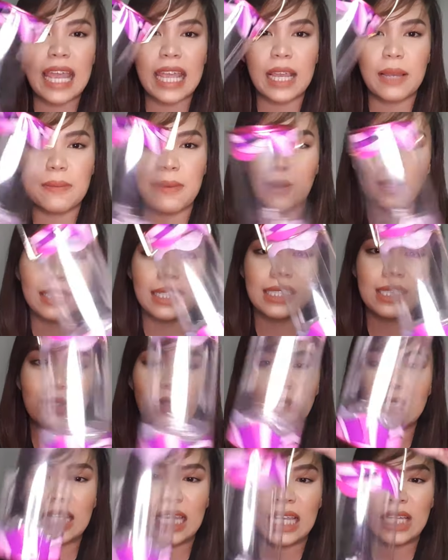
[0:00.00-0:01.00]
like about this
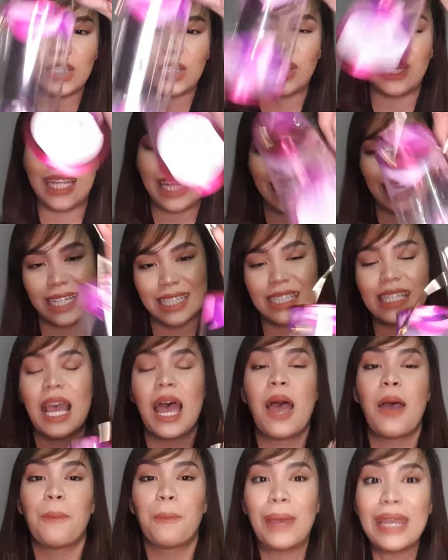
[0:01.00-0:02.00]
container is,
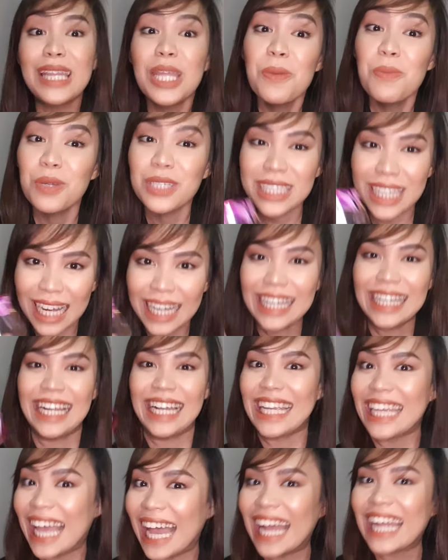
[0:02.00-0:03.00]
pwede mo siyang
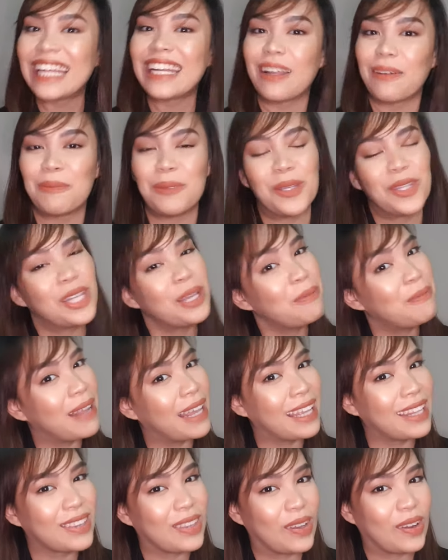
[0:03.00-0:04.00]
lagyan ng beauty
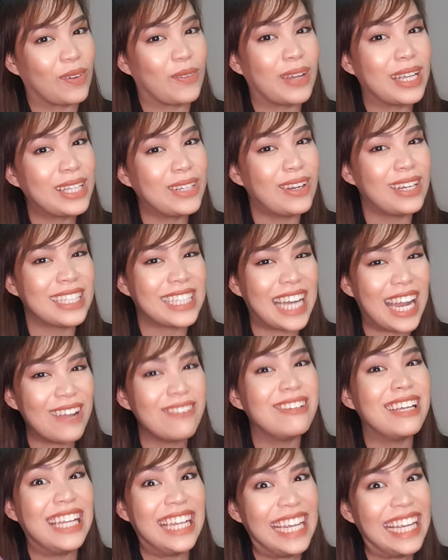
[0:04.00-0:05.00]
blender when you're
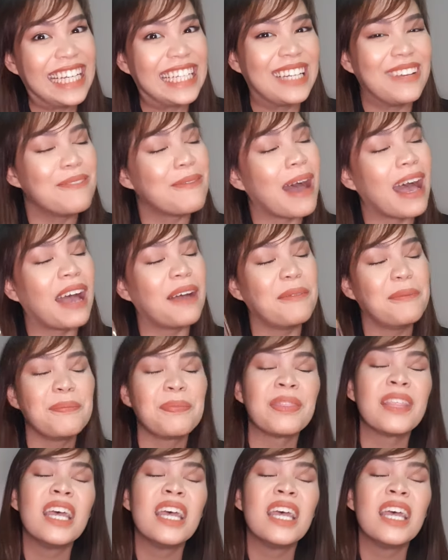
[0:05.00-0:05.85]
traveling, di ba?